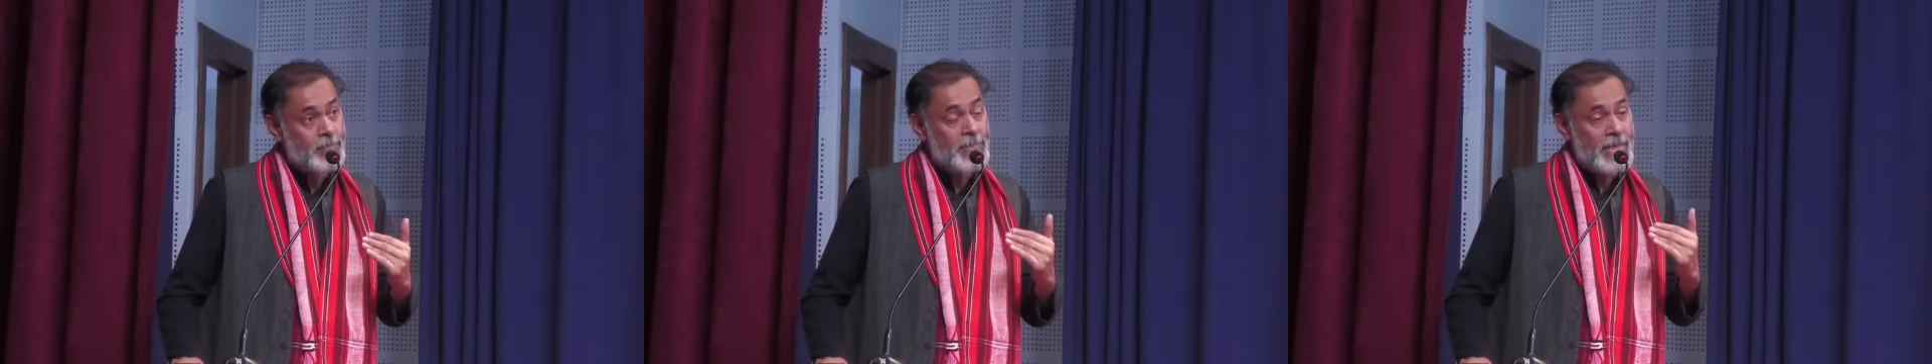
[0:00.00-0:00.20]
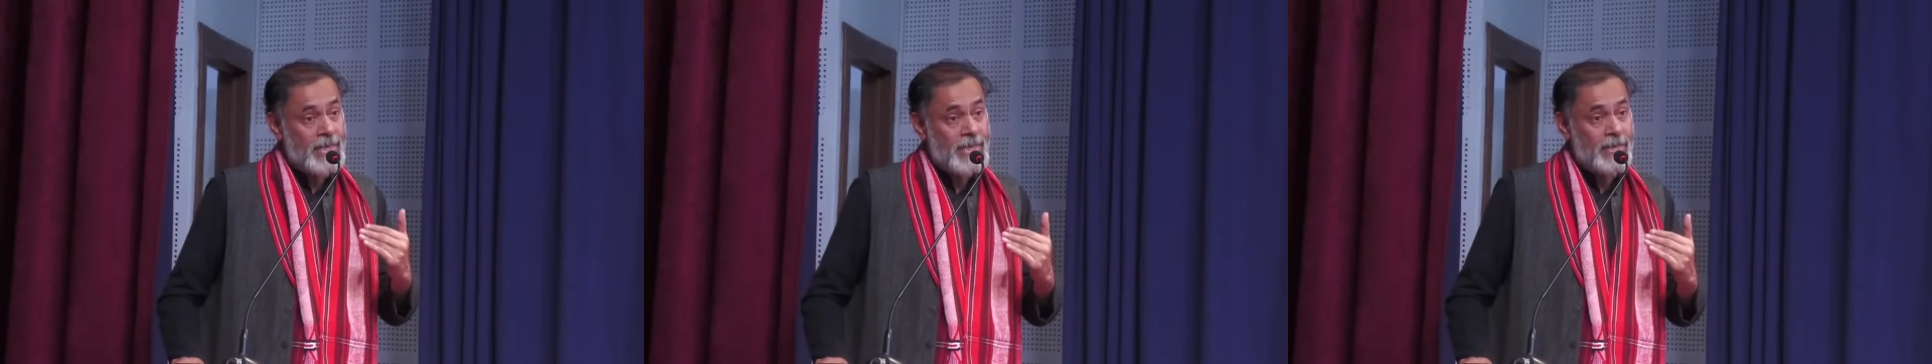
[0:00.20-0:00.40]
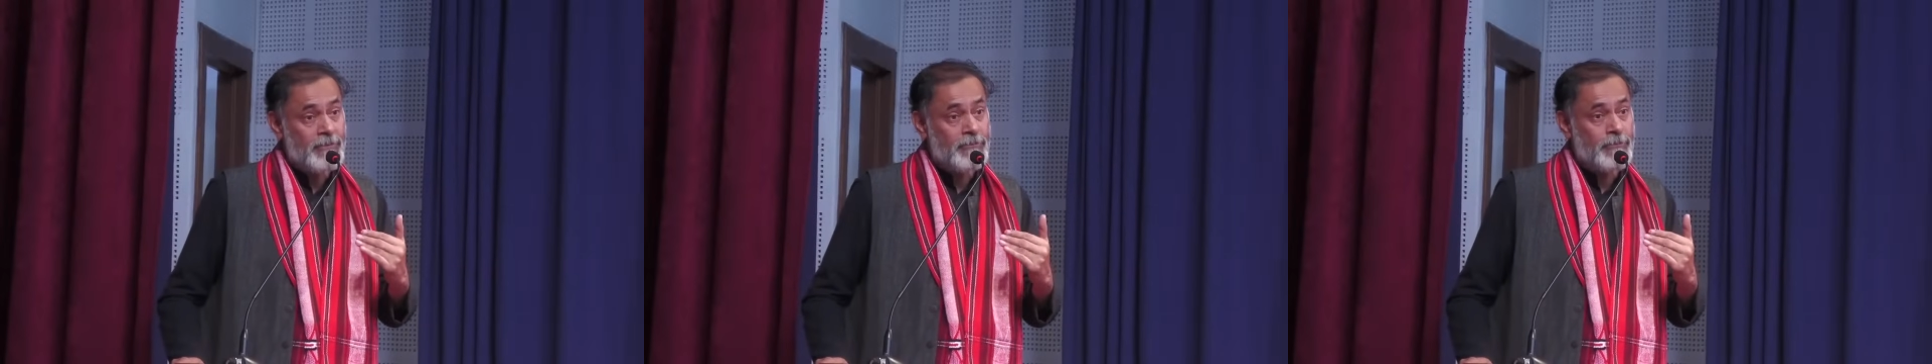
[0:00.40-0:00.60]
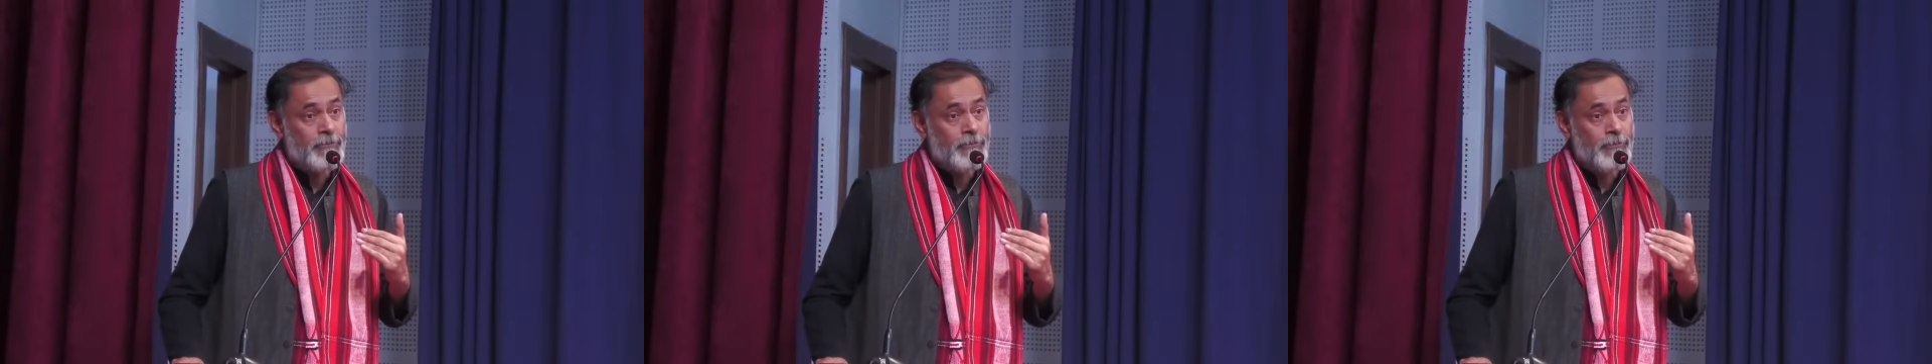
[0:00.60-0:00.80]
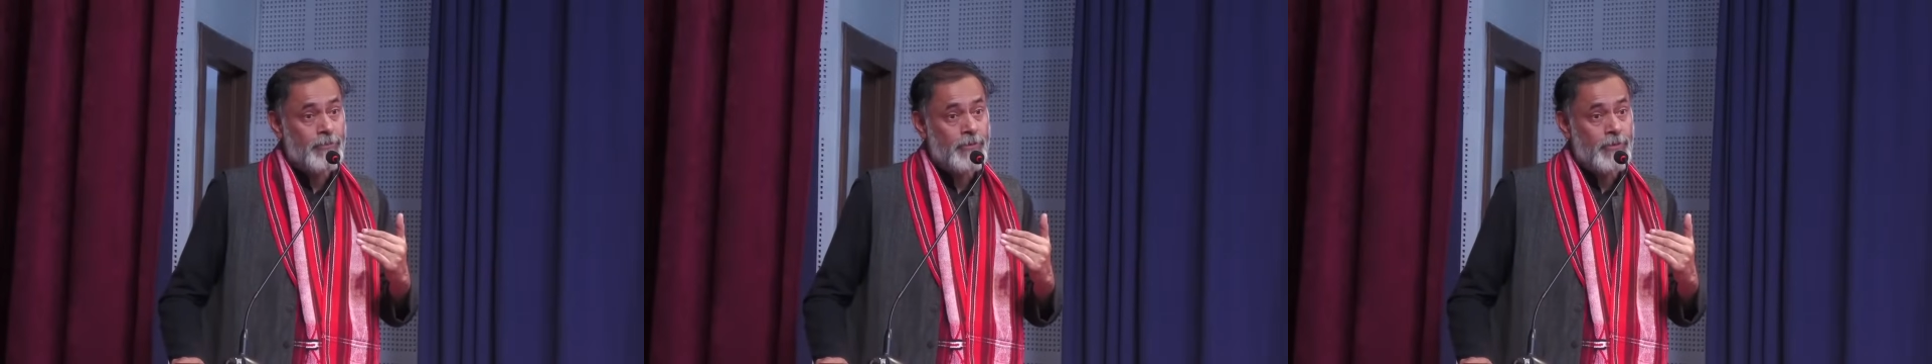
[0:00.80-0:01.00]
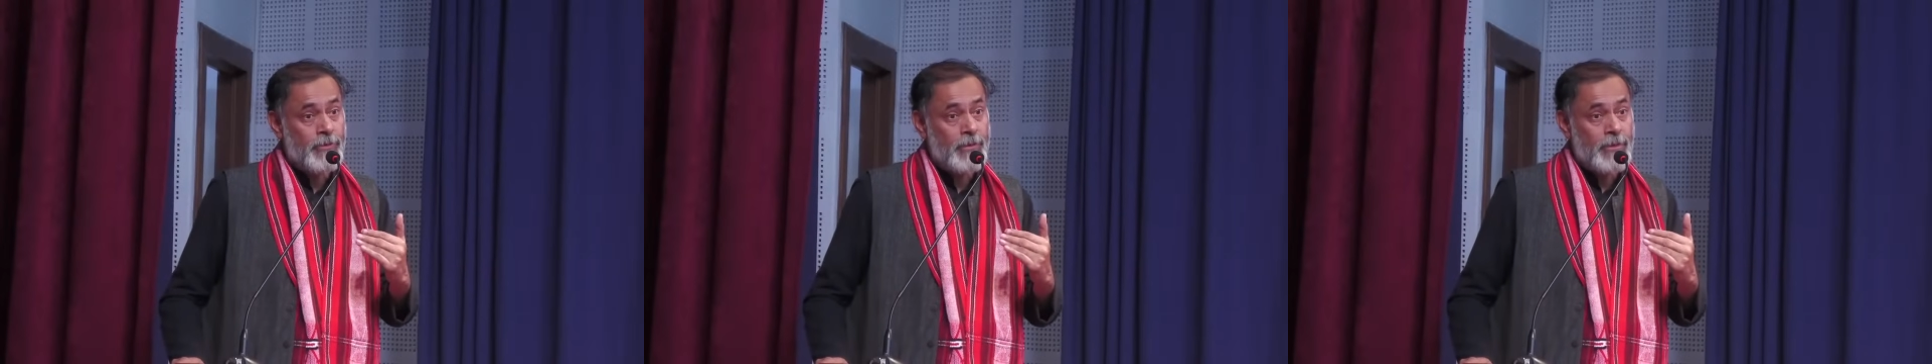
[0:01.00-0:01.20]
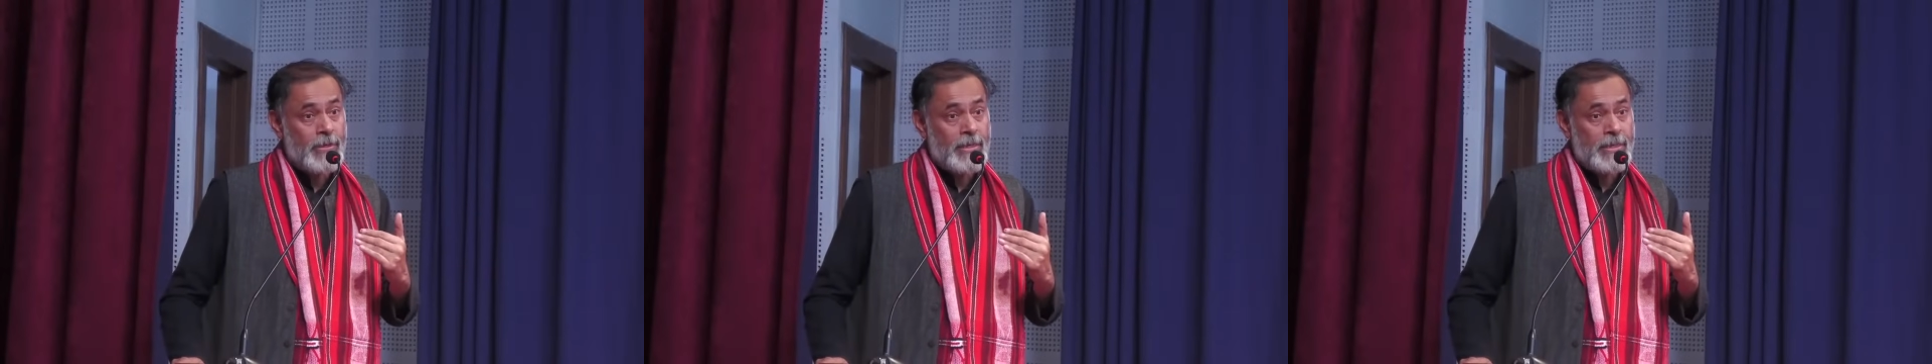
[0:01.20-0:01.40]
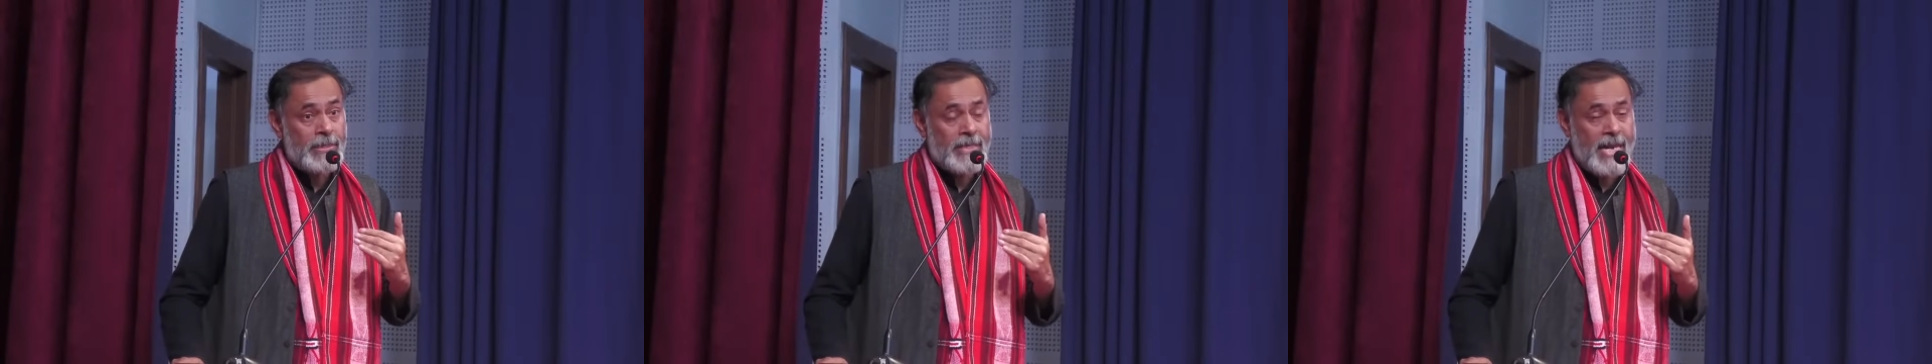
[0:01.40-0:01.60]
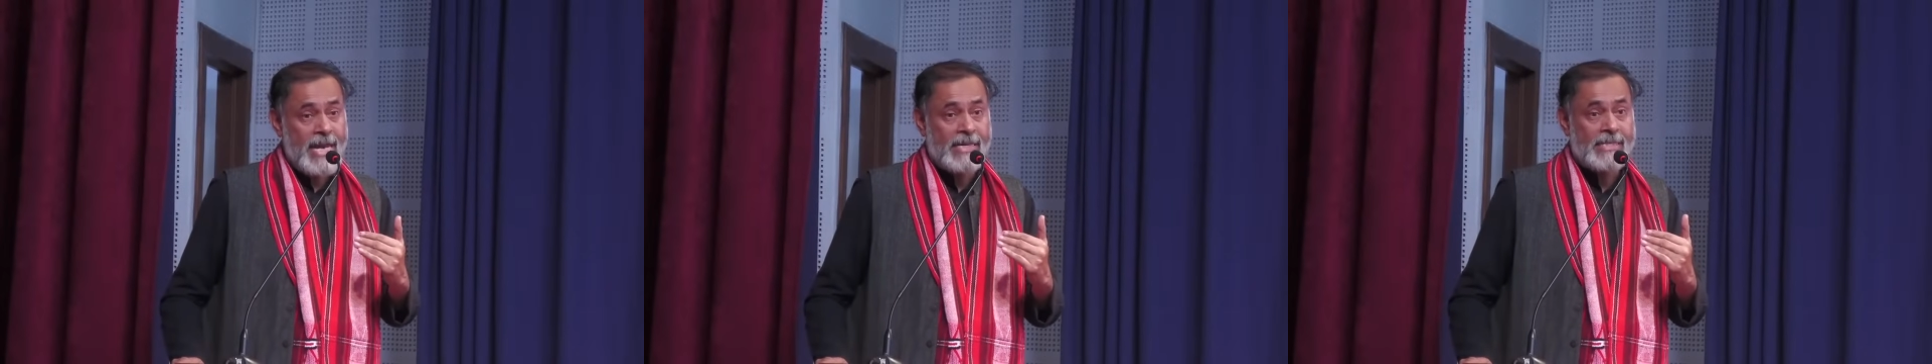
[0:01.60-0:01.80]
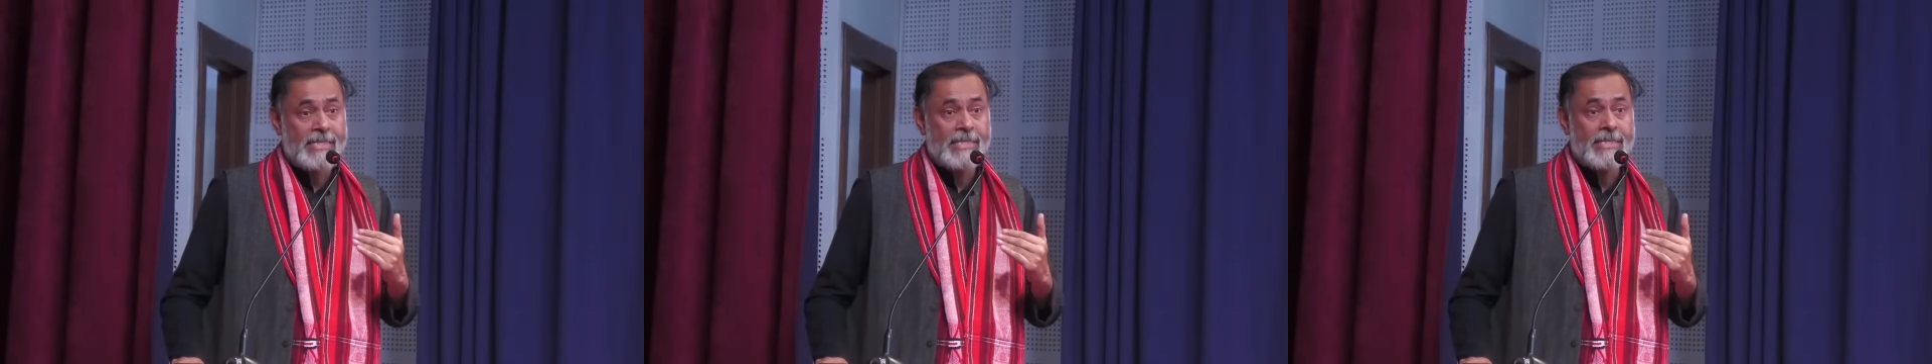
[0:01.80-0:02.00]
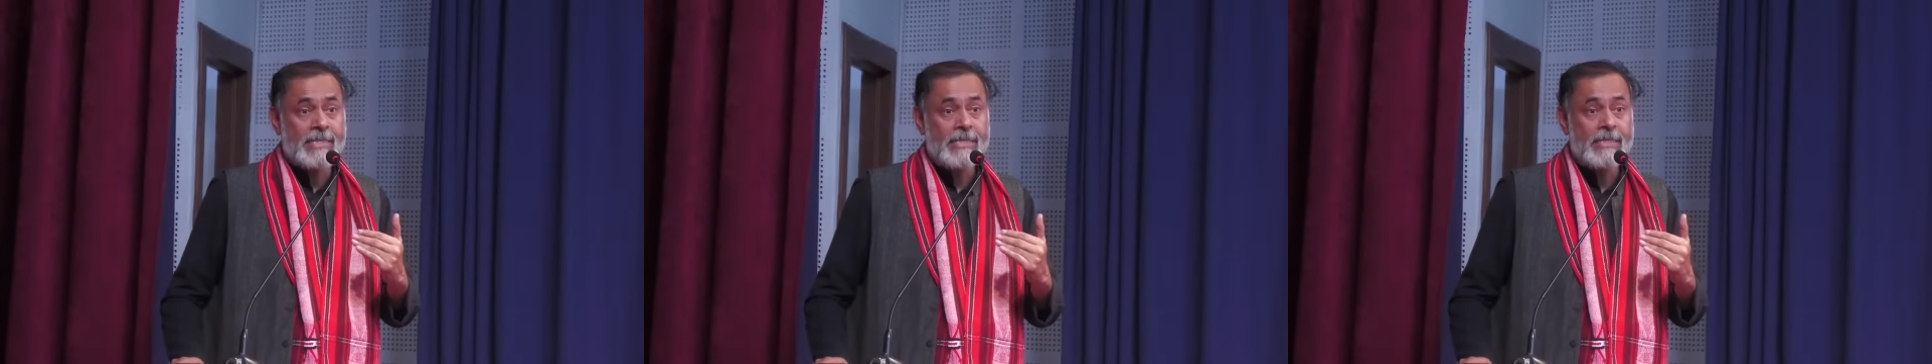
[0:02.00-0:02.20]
believe that